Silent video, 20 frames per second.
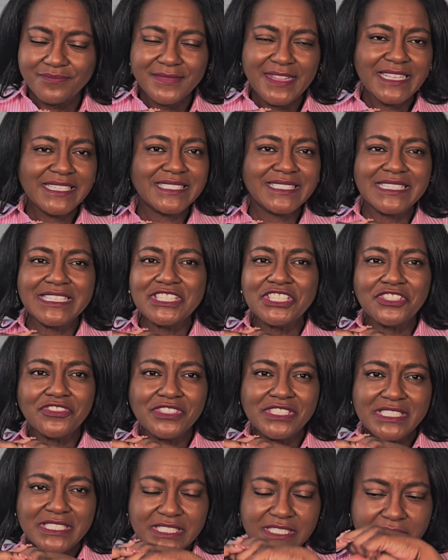That's
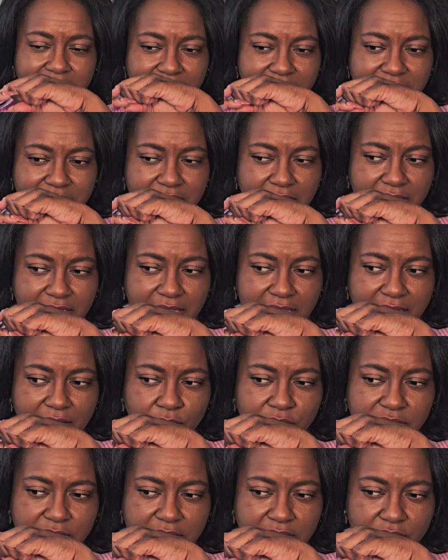citrus. And I
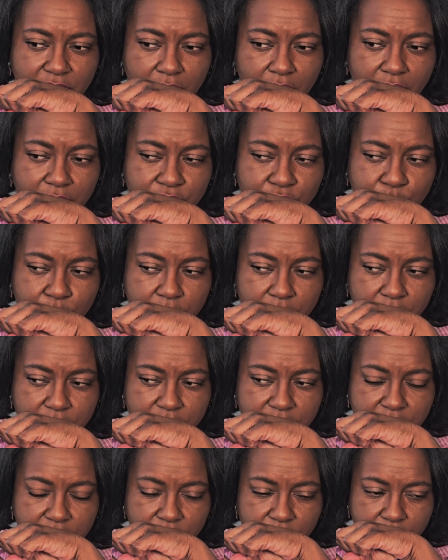was getting the orange peel of
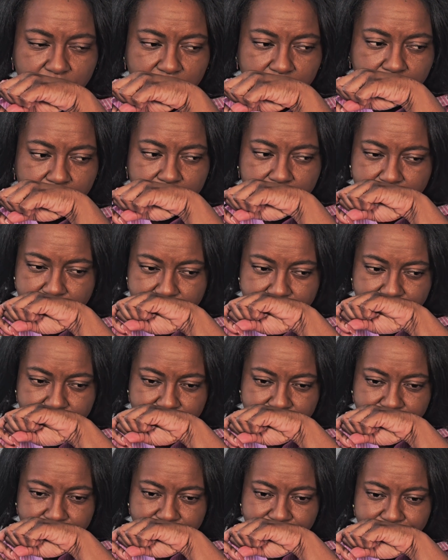the citrus.
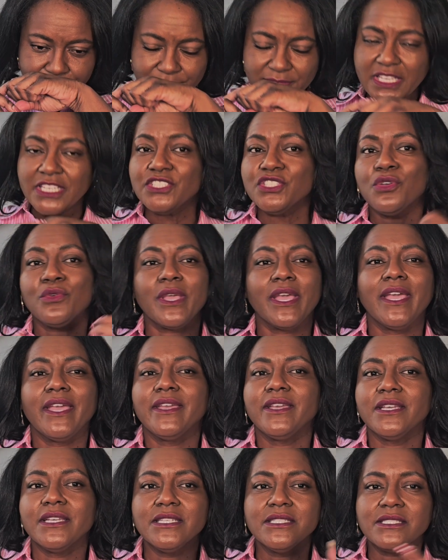It's
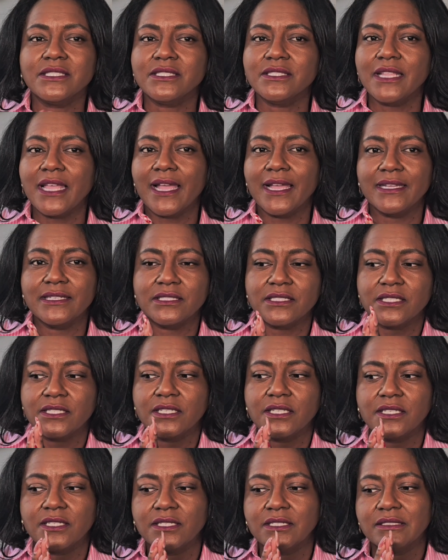okay. It's not
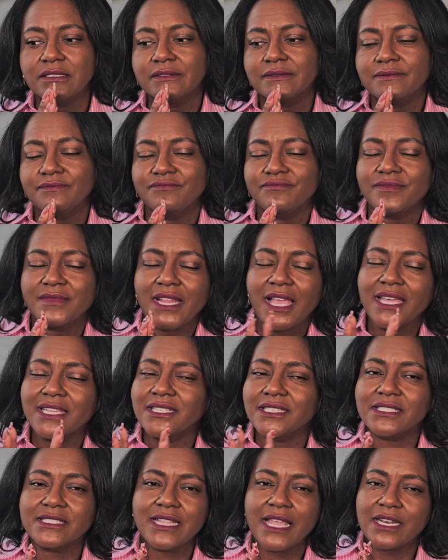
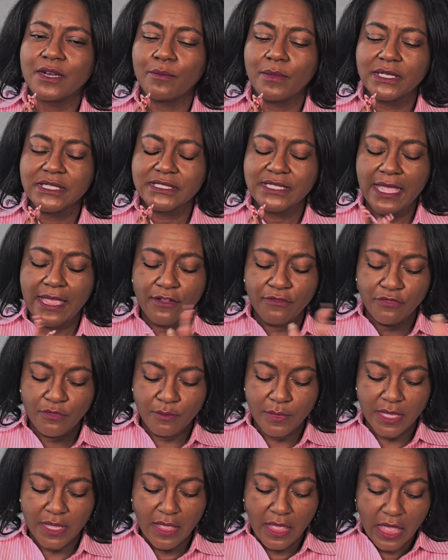a must have for
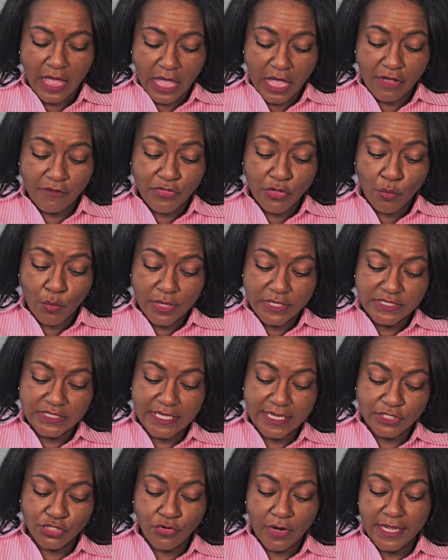me. Of the ones
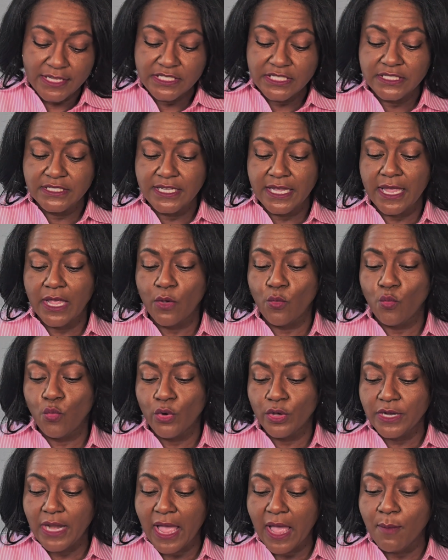I tried today,
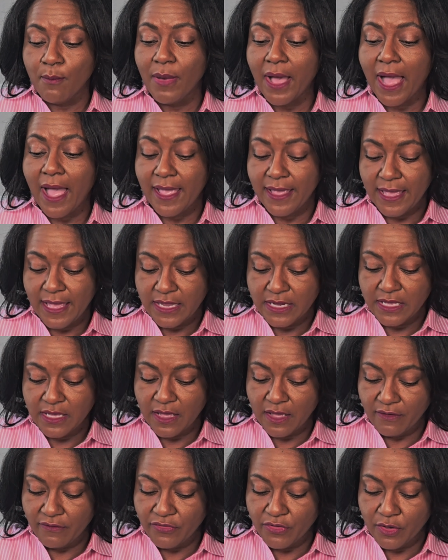would I buy any
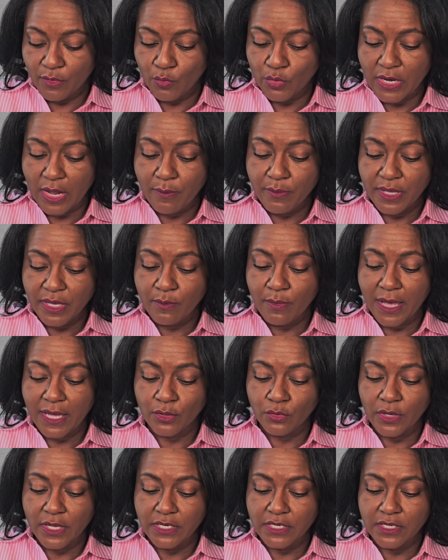of them? Would I big
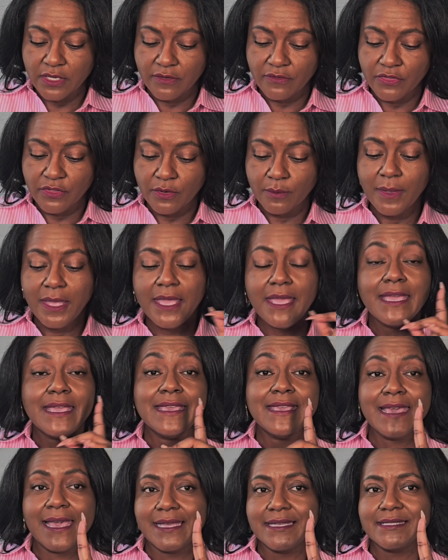bottle any of them?
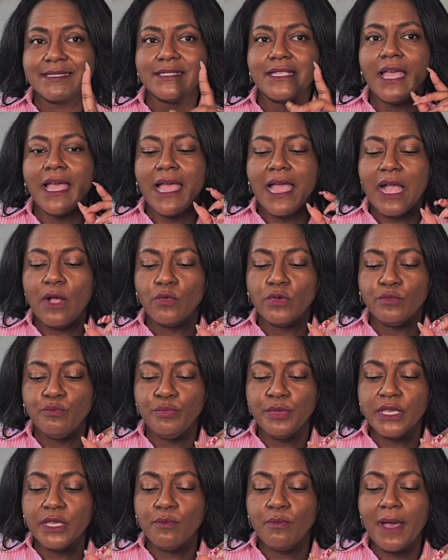Yes, I would
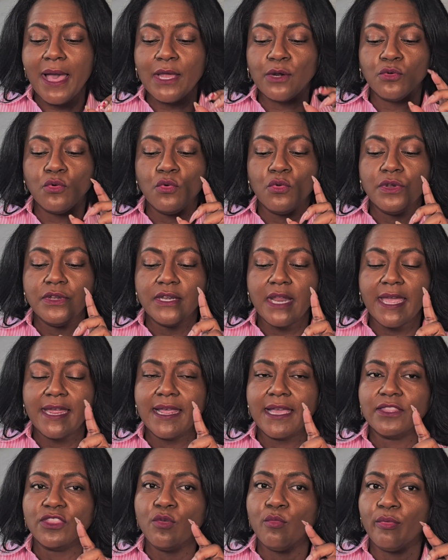big bottle
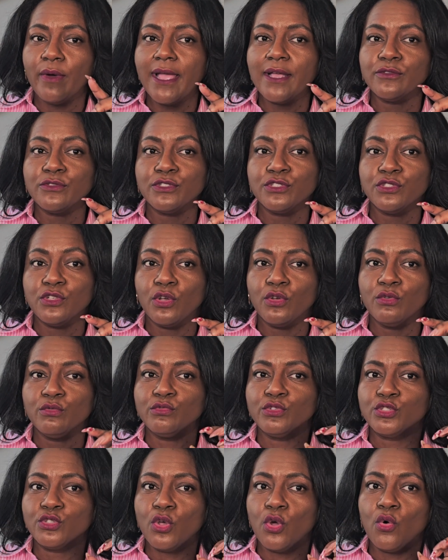Night at the Brownstone.
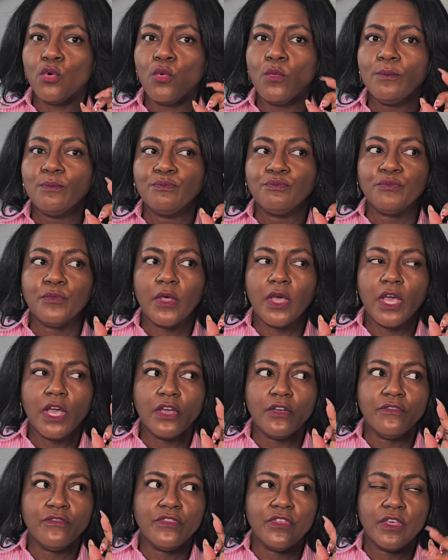So,
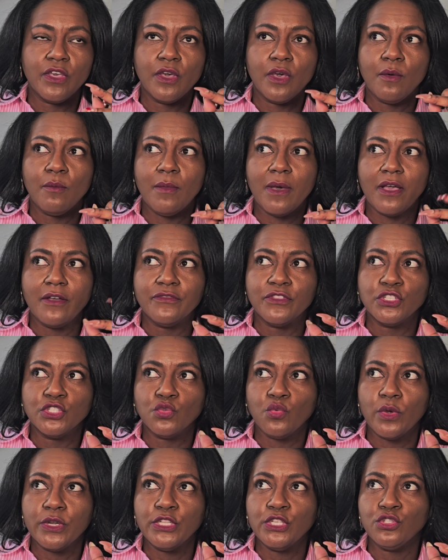of them, of the
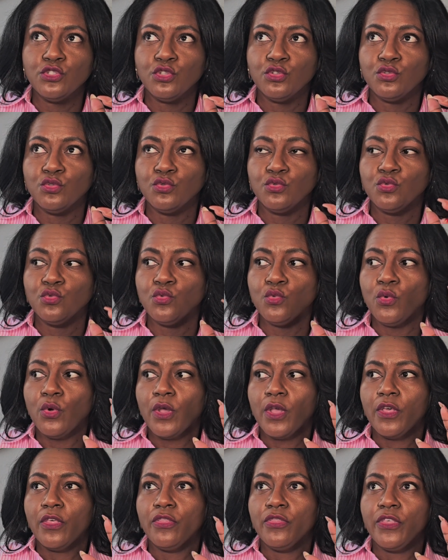22,
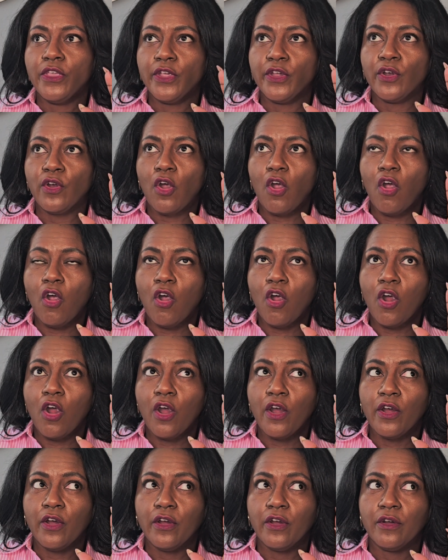there
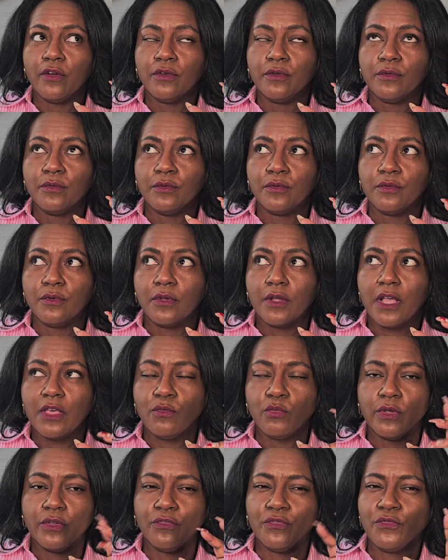are, I
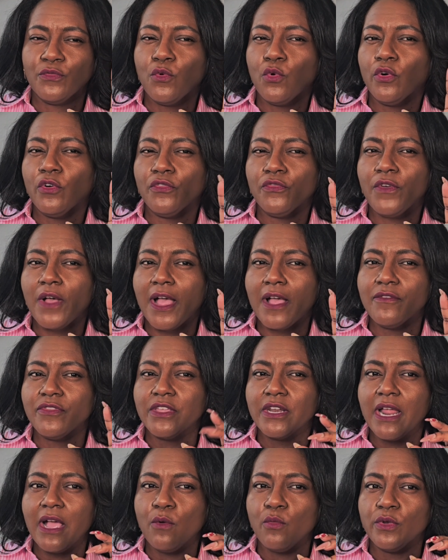went 4 or 5
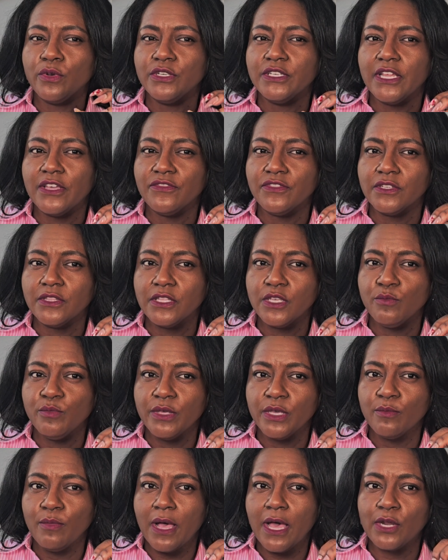that I would definitely
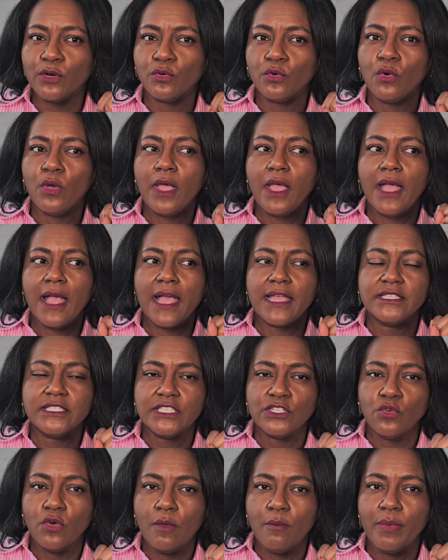big bottle. I
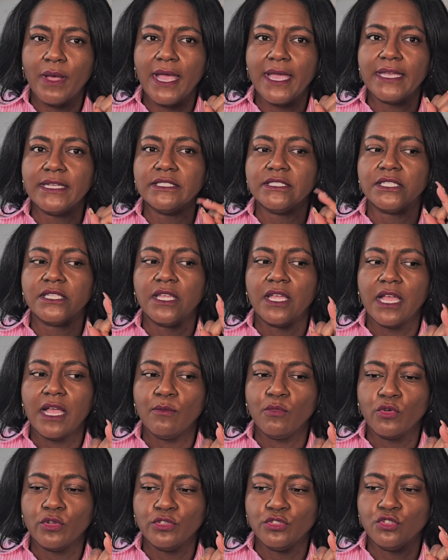did on Bite.
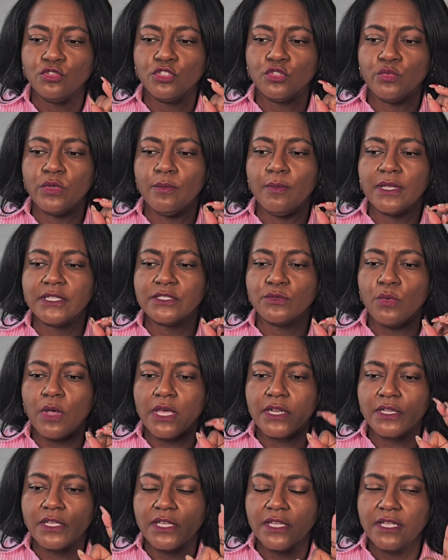I'm going to do Sweet
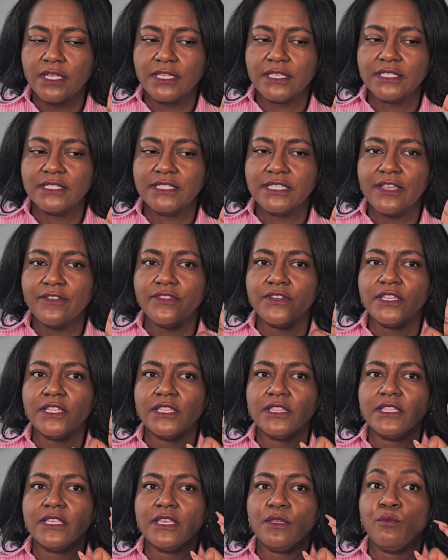Botswana.
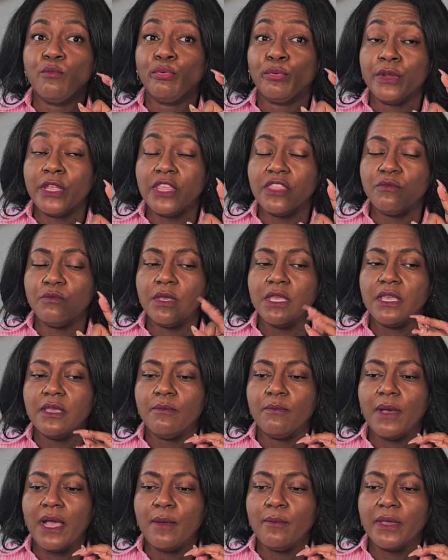Definitely Breathe Me
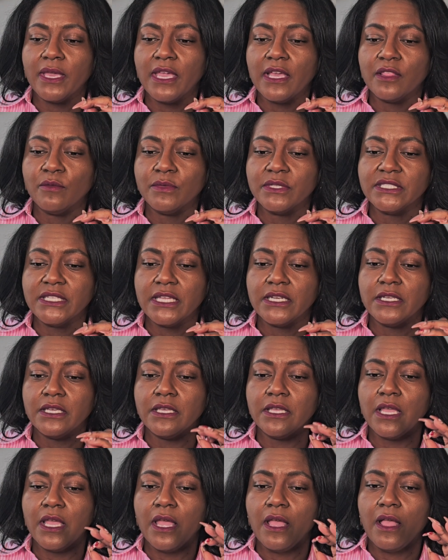by Michaela
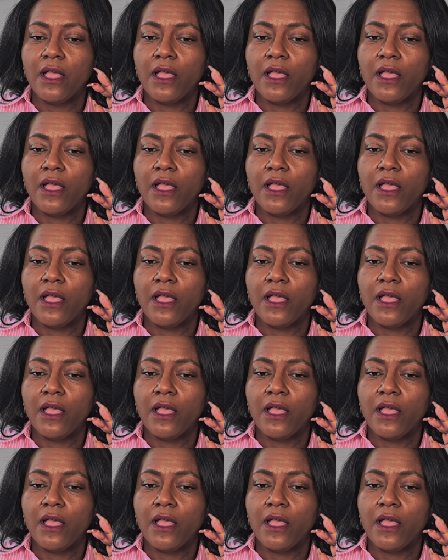Mazzetti.